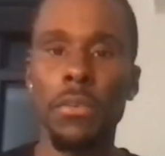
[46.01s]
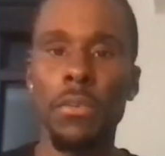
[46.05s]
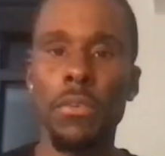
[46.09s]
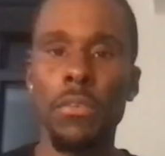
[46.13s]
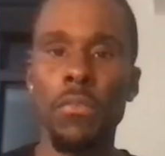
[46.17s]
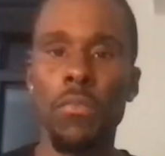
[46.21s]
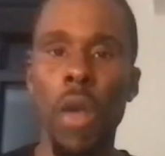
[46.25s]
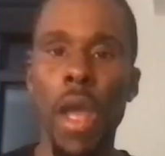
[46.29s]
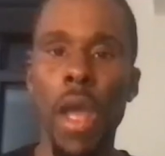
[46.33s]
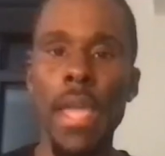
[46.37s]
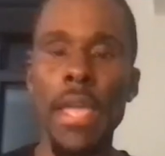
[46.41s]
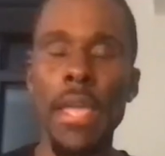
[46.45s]

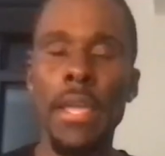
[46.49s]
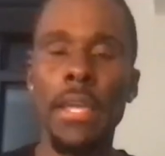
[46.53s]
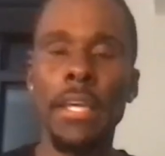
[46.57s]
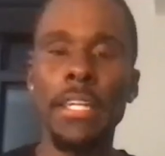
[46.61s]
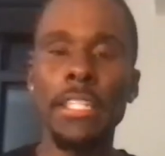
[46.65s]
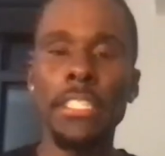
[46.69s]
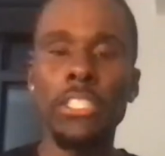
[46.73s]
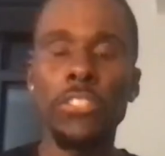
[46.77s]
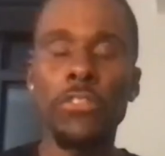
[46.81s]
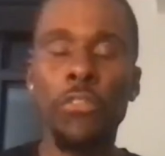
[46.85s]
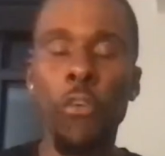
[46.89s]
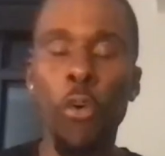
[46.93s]
right?
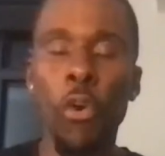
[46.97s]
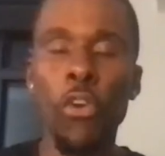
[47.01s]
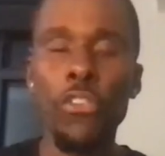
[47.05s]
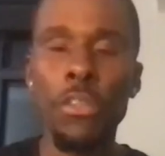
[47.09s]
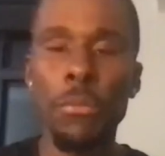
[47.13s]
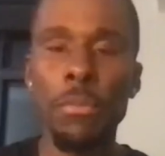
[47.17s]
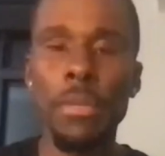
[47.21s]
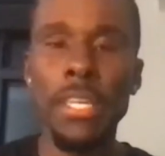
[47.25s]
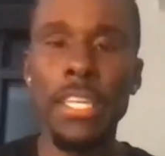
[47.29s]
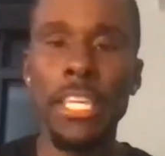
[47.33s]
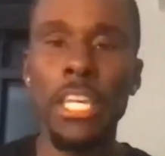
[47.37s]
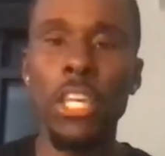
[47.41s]
For them
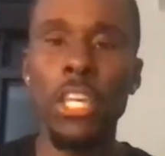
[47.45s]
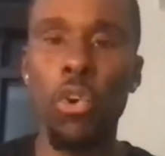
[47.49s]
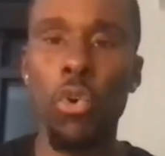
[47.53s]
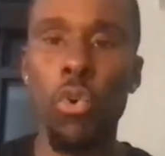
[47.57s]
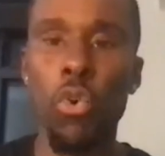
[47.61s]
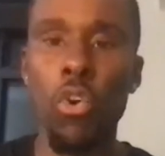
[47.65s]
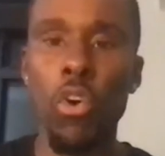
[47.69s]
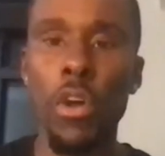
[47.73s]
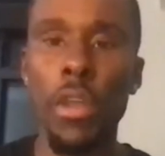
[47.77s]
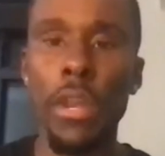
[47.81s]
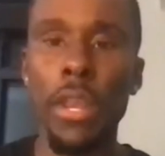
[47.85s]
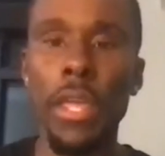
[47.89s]
to get
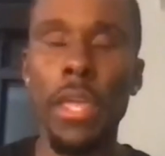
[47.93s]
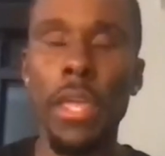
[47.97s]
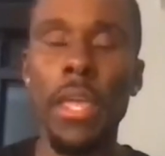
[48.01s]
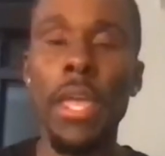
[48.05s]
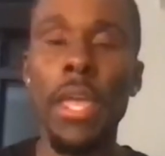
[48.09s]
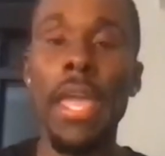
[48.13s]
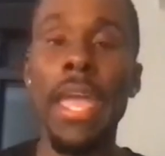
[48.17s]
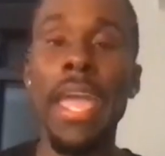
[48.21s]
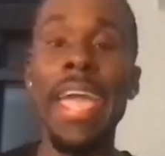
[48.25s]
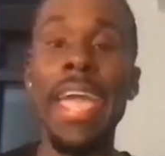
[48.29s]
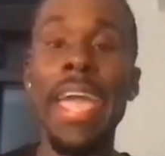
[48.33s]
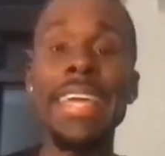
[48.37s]
on.
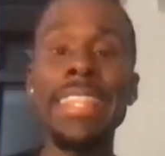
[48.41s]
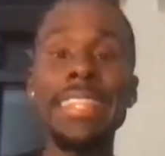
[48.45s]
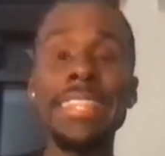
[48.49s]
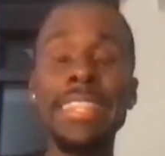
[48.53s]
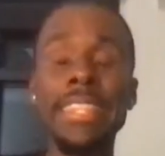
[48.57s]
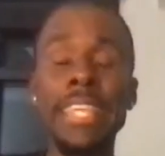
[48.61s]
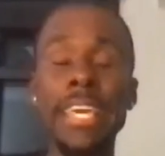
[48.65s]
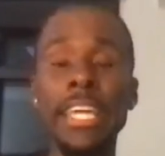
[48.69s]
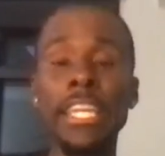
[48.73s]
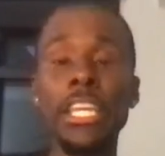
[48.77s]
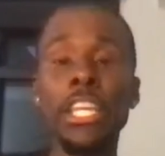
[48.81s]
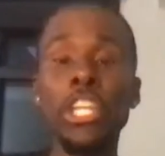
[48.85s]
And
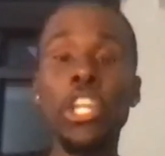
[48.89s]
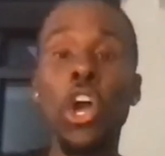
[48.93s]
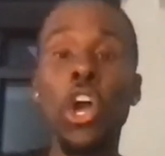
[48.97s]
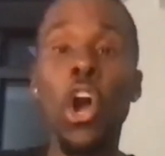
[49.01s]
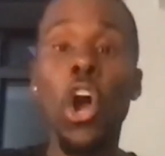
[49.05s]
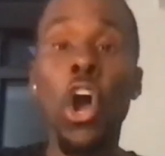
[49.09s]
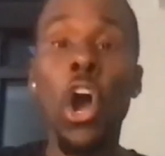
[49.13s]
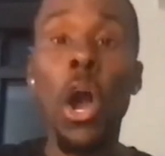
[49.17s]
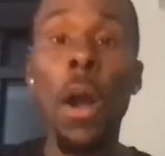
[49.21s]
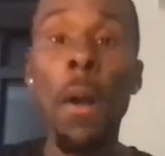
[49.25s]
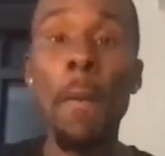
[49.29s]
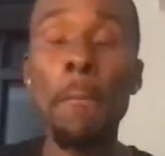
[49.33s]
then
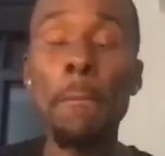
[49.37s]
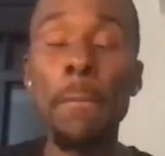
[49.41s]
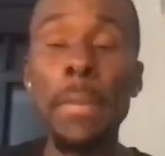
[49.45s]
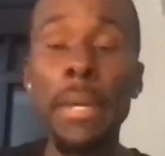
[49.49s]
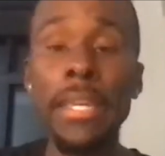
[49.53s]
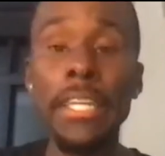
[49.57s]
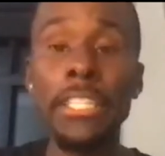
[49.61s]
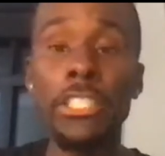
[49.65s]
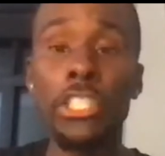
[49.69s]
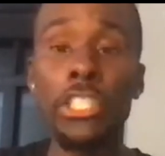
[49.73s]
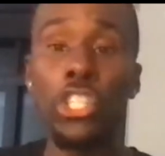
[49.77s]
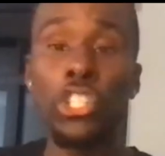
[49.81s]
a
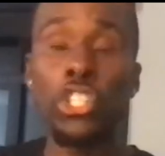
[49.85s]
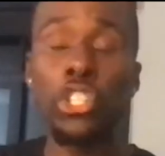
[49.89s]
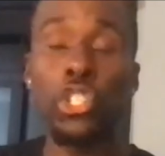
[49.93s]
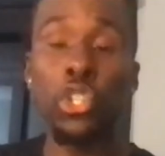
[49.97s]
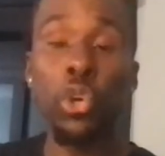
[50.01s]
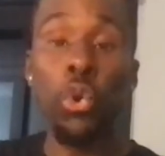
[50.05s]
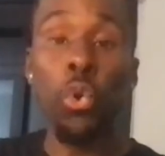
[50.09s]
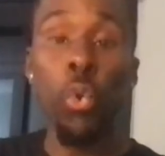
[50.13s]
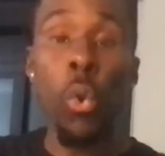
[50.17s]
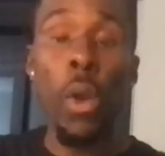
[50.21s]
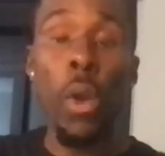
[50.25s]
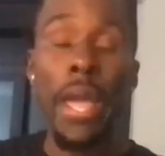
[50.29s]
minute to
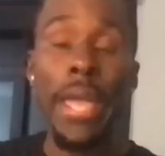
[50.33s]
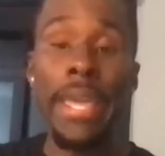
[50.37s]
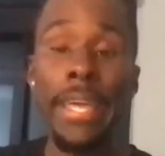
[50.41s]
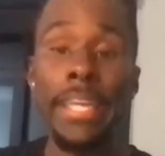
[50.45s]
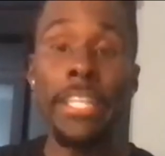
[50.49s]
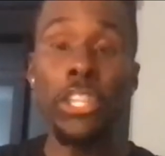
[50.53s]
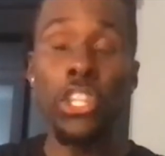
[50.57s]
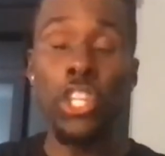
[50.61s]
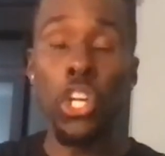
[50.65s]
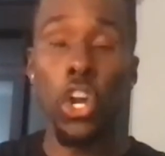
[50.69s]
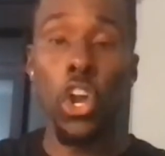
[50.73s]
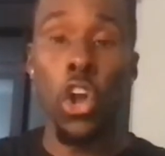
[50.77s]
2 in
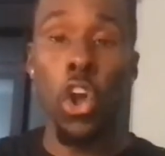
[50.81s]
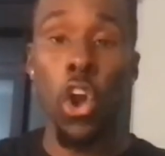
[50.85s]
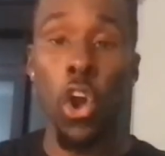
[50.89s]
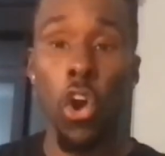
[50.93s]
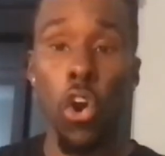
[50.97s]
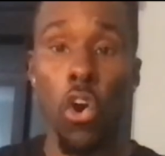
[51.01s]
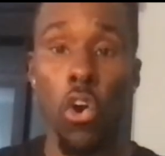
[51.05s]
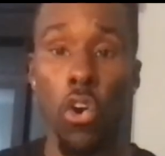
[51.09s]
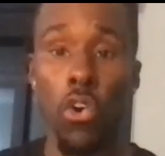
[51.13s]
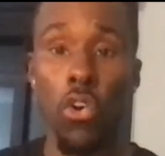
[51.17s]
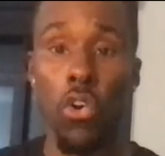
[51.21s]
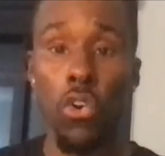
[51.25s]
the
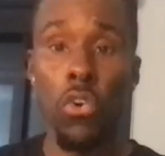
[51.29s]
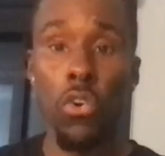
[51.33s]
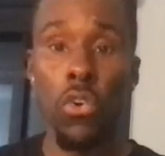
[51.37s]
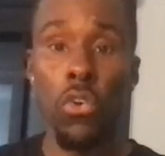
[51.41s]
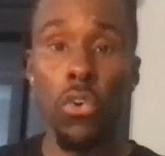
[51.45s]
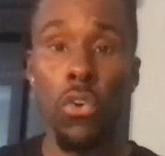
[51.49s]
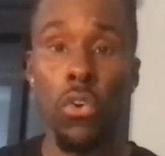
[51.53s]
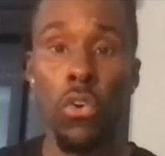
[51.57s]
call,